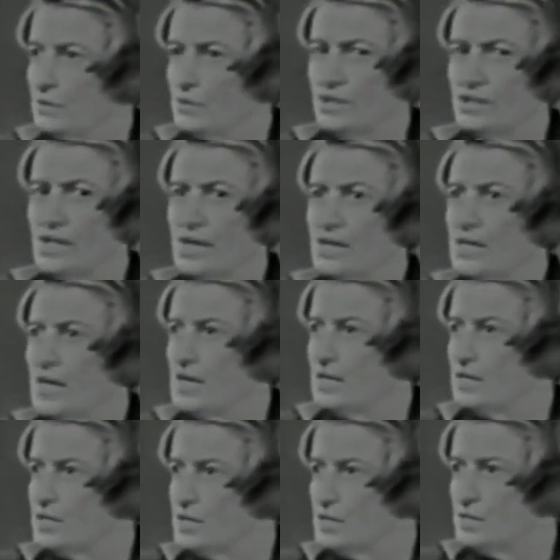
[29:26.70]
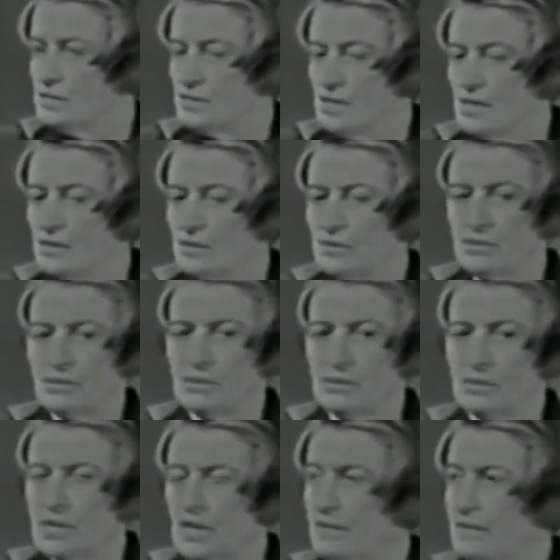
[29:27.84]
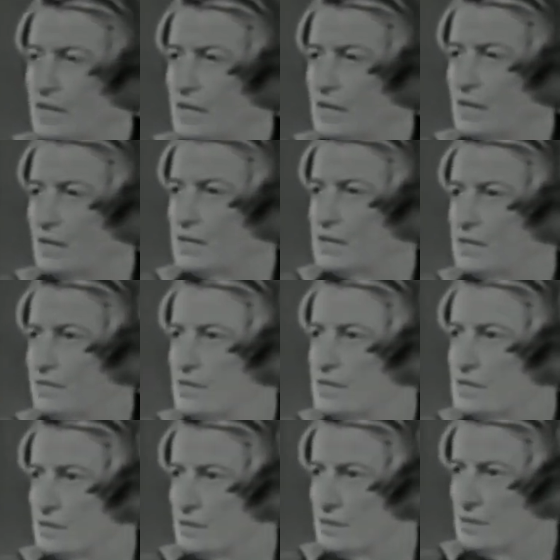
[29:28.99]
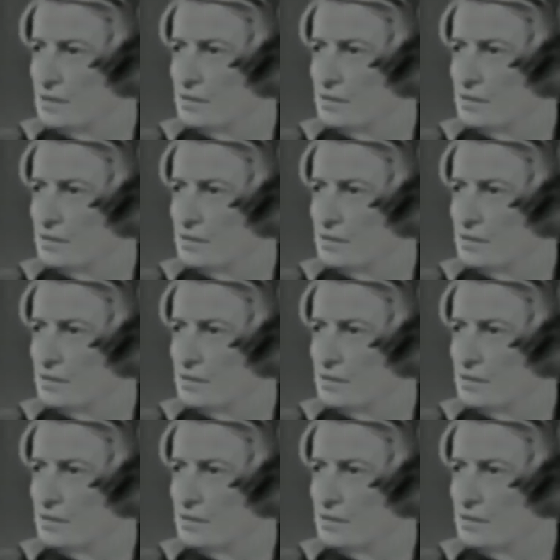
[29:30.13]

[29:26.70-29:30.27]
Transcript: to the dark ages and to the rule of the collectivist